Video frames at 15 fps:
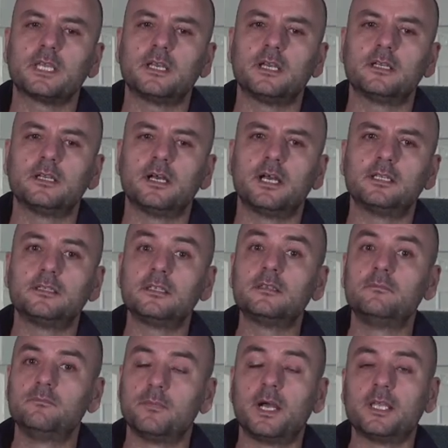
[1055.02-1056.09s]
I, I did
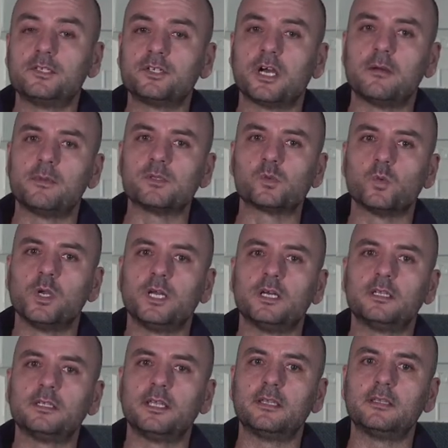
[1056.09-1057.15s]
my job as
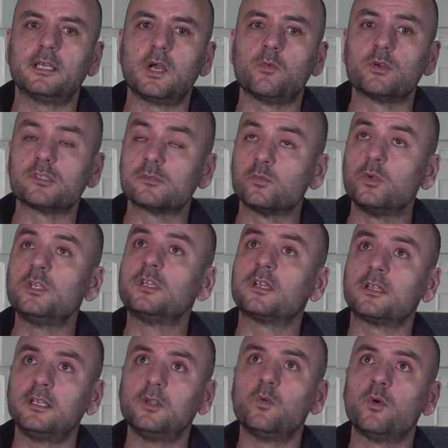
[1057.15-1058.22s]
well and I was really,
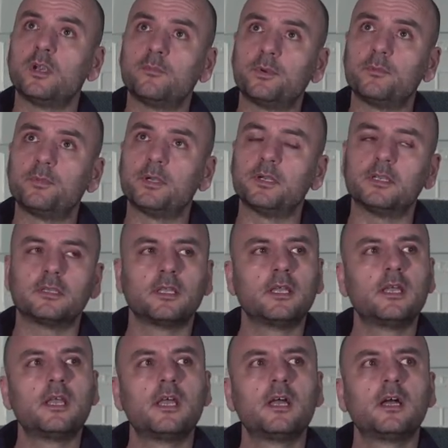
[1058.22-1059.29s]
really well prepared.
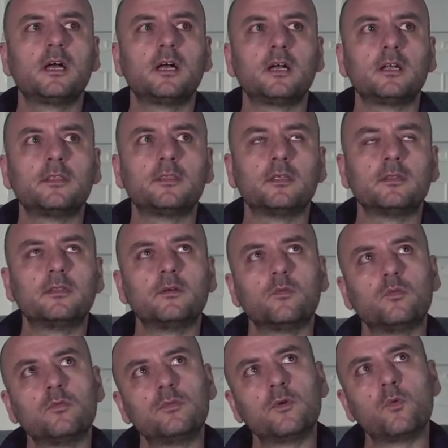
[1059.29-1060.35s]
Uh, the,
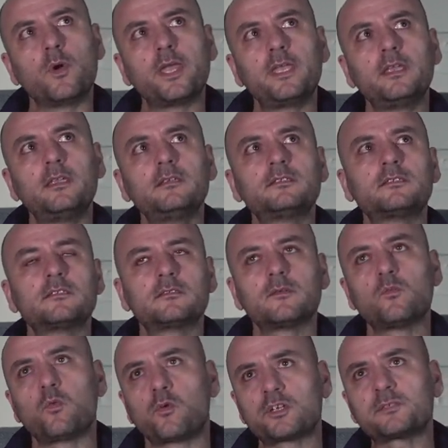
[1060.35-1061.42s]
the, the way
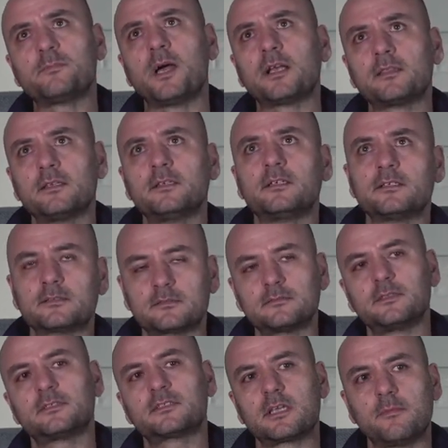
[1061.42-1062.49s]
system works back there is,
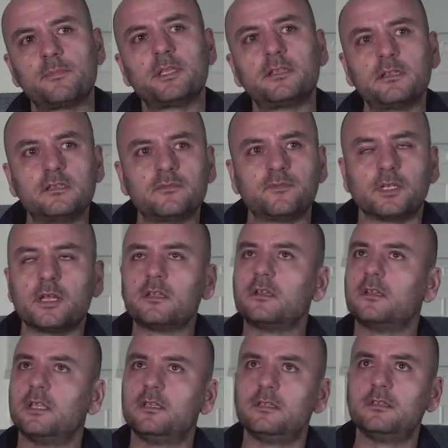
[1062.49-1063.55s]
is completely different,
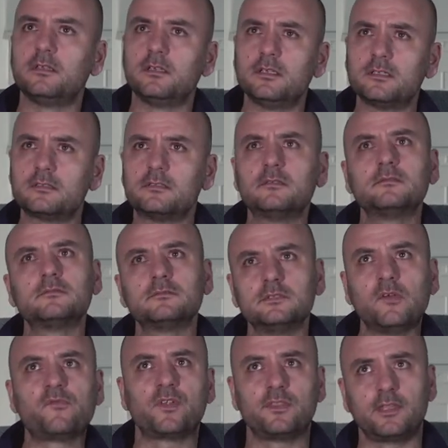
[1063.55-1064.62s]
180 degrees
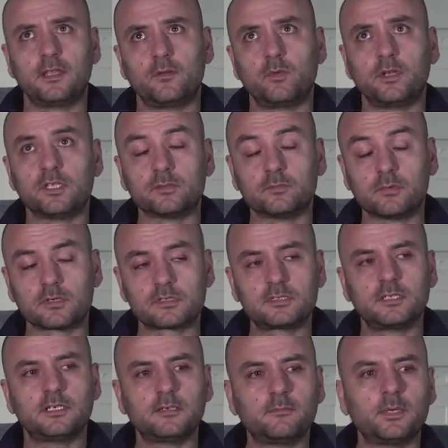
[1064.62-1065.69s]
different than what it works
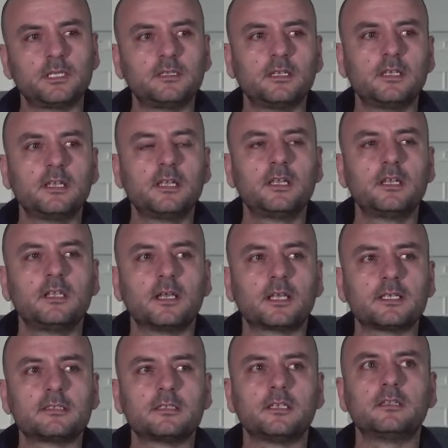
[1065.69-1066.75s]
here. But like I
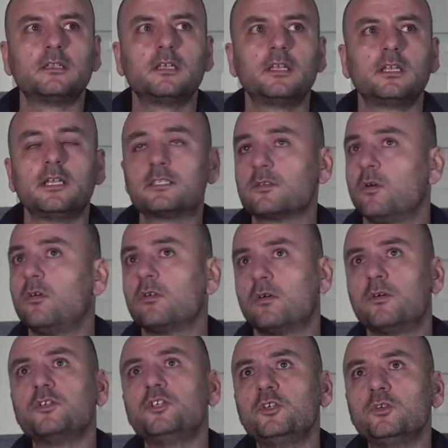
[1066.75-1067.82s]
said, it's all
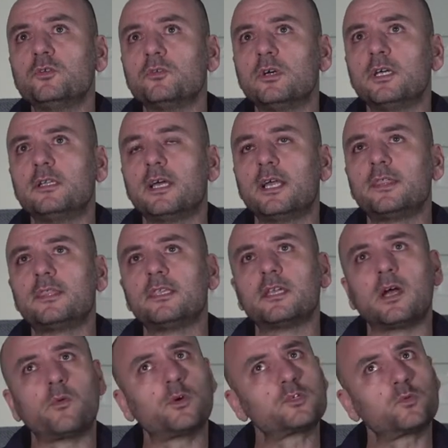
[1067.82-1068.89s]
on you. And I think I
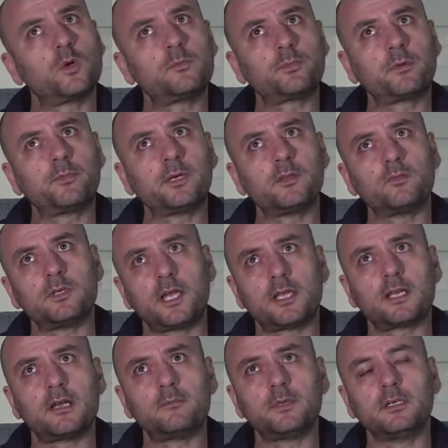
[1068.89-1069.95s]
was well prepared when I
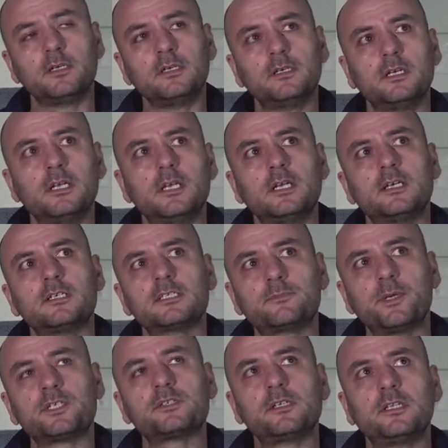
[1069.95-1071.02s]
come here,
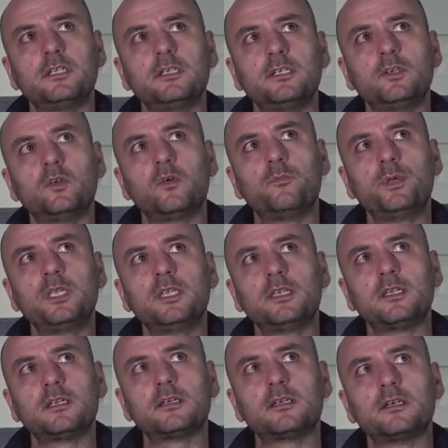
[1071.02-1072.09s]
especially, you know,
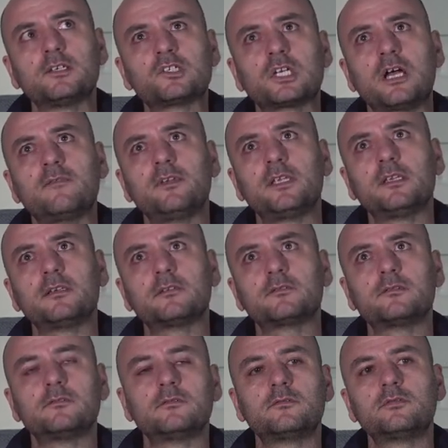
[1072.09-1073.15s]
being, uh, traveling
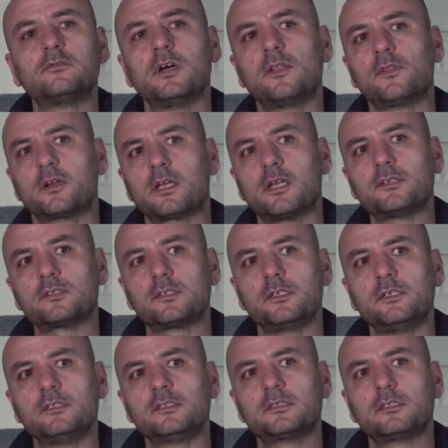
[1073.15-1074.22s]
to two other
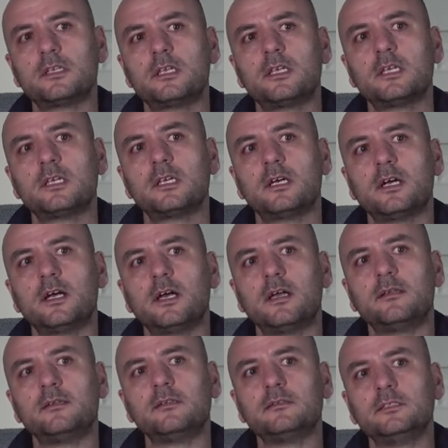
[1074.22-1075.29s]
countries
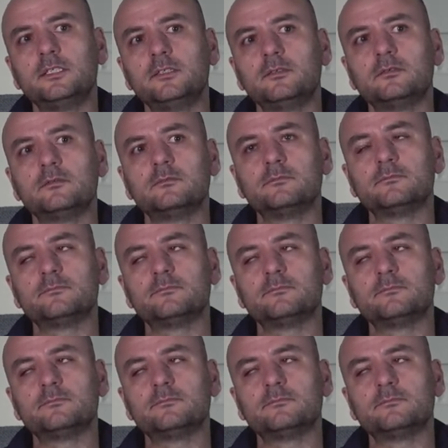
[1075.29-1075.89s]
and, you know,